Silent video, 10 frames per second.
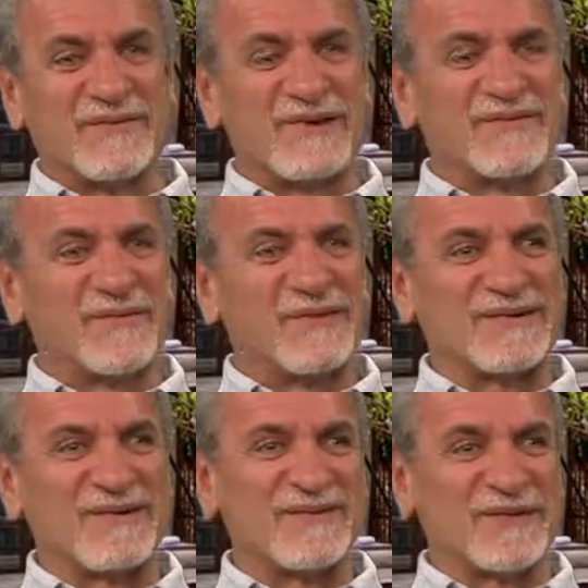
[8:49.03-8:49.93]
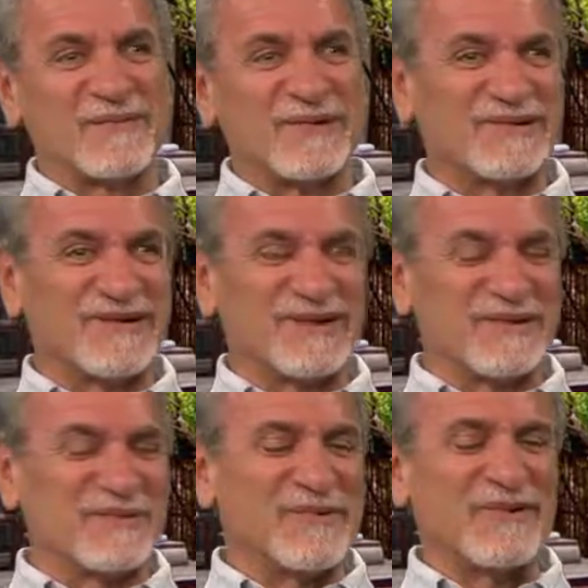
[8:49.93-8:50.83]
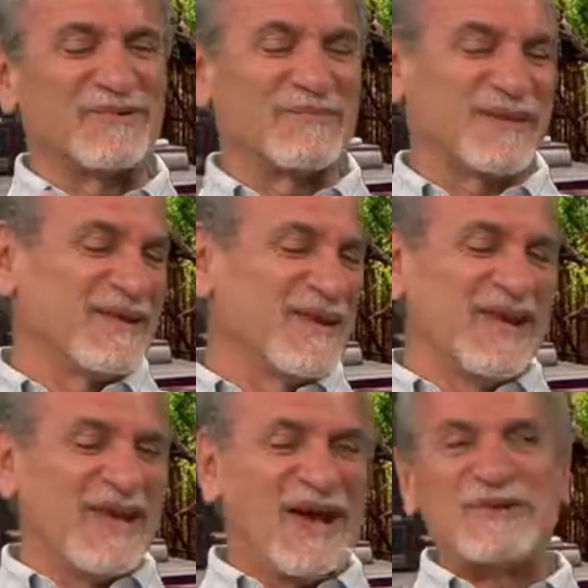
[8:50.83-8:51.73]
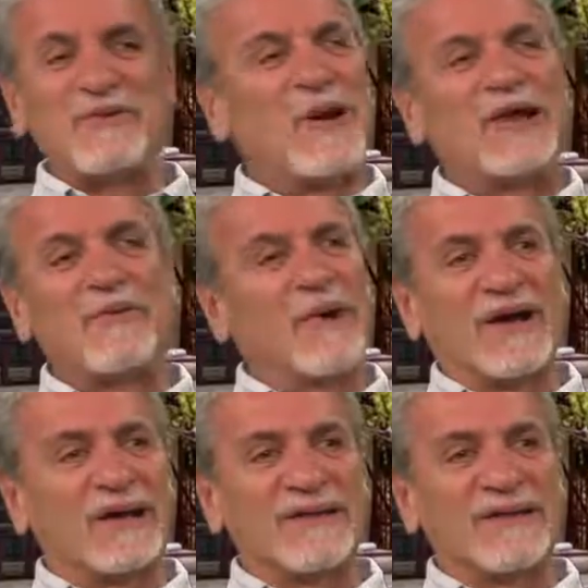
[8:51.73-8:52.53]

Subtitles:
trying to throw myself to the mercy of the wolves, but I do anyway.